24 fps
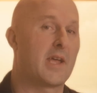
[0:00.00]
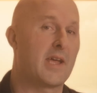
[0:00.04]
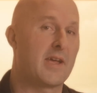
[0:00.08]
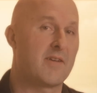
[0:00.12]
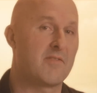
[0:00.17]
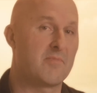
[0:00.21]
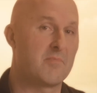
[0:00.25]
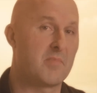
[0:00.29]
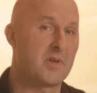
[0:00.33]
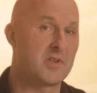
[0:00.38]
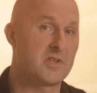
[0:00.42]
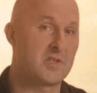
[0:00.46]

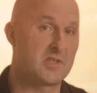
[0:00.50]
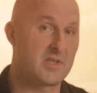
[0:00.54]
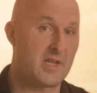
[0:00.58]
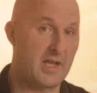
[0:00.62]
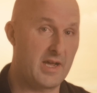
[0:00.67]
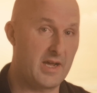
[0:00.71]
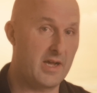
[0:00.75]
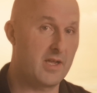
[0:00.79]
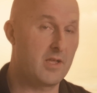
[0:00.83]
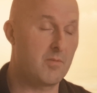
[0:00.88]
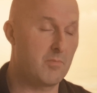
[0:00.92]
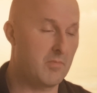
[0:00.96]
have much
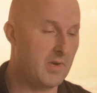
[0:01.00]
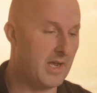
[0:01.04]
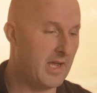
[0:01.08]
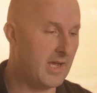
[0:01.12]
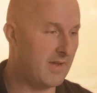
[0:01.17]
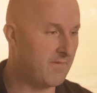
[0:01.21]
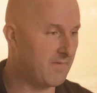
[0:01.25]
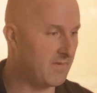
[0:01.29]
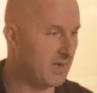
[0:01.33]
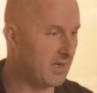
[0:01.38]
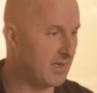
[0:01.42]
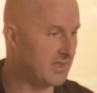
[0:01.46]
time
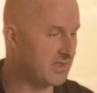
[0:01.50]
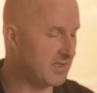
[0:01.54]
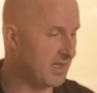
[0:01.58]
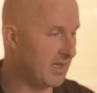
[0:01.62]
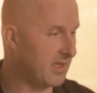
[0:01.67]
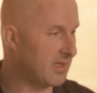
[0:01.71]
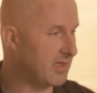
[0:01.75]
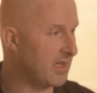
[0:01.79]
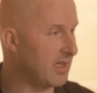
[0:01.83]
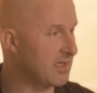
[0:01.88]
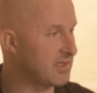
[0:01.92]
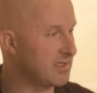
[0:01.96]
left, and it's
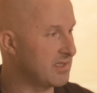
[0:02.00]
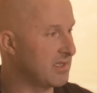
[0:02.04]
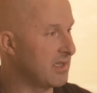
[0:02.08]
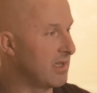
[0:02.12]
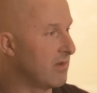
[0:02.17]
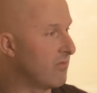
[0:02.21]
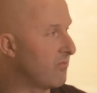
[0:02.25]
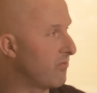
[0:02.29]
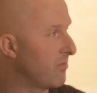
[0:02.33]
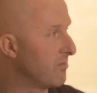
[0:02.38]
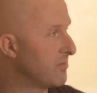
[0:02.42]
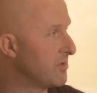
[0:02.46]
like that
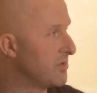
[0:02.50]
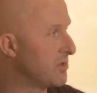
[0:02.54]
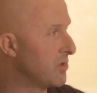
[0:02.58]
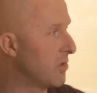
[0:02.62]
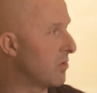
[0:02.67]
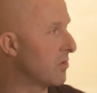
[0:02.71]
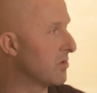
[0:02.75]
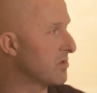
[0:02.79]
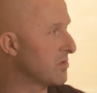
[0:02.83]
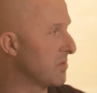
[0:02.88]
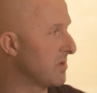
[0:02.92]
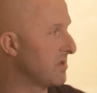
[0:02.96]
scene from
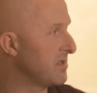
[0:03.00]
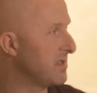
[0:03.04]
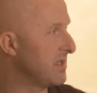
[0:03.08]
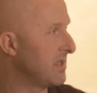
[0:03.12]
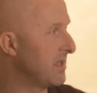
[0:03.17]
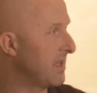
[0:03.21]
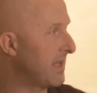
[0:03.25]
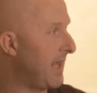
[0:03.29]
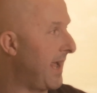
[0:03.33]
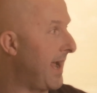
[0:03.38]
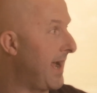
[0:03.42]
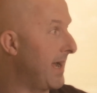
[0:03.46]
Jaws where you see
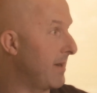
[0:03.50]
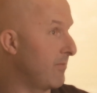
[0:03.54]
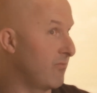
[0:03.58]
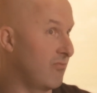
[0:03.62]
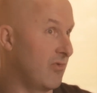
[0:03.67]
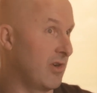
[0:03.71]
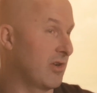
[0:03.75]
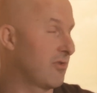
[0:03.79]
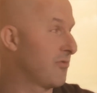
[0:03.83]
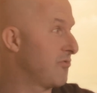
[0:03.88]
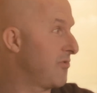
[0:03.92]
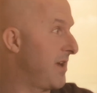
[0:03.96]
the
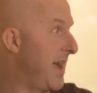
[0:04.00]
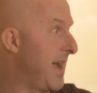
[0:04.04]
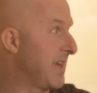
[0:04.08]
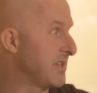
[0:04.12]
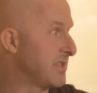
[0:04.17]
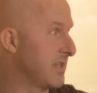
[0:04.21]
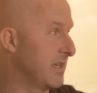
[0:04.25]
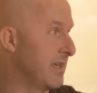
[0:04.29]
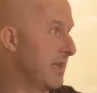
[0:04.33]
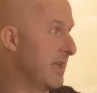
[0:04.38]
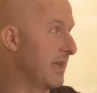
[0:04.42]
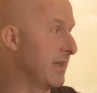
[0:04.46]
camera
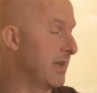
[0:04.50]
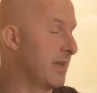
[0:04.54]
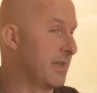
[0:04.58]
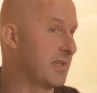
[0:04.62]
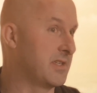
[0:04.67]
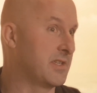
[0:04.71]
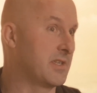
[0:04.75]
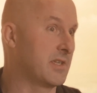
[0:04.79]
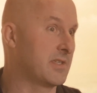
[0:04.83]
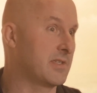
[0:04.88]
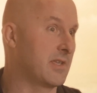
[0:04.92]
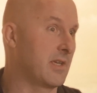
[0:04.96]
crashing in, and
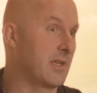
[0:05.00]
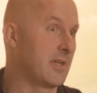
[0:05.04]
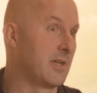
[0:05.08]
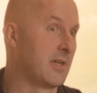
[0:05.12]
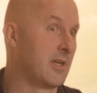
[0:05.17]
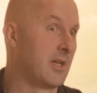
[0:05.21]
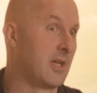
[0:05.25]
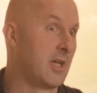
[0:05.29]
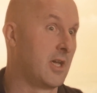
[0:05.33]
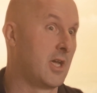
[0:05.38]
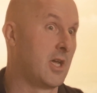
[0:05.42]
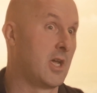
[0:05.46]
it's just like,
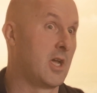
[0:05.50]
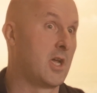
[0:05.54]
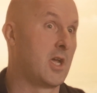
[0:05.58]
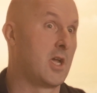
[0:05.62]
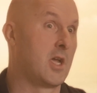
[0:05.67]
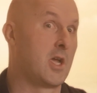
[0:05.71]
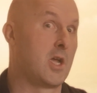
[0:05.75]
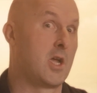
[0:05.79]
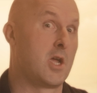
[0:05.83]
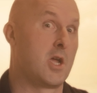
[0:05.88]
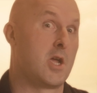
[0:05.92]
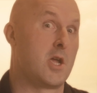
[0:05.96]

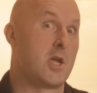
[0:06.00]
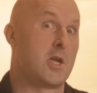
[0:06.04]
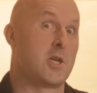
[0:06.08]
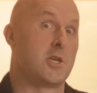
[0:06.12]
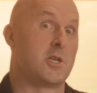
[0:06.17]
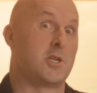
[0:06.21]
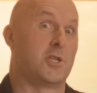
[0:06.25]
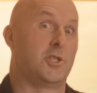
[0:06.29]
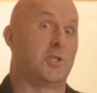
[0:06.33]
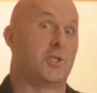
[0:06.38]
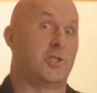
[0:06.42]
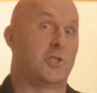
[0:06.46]

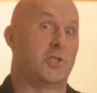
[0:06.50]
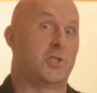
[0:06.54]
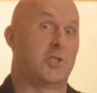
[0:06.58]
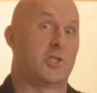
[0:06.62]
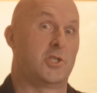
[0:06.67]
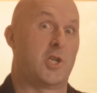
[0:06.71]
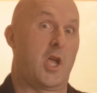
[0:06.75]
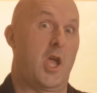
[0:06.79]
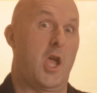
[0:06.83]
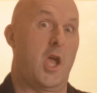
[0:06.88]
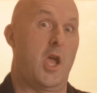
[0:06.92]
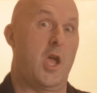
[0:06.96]

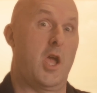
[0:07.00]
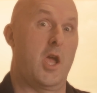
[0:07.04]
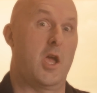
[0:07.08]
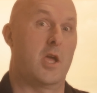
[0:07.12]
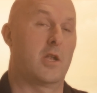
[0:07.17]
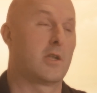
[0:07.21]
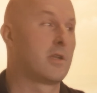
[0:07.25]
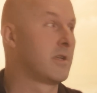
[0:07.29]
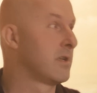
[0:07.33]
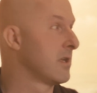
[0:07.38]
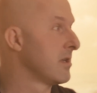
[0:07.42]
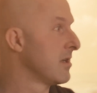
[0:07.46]

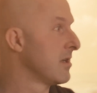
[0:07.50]
shit.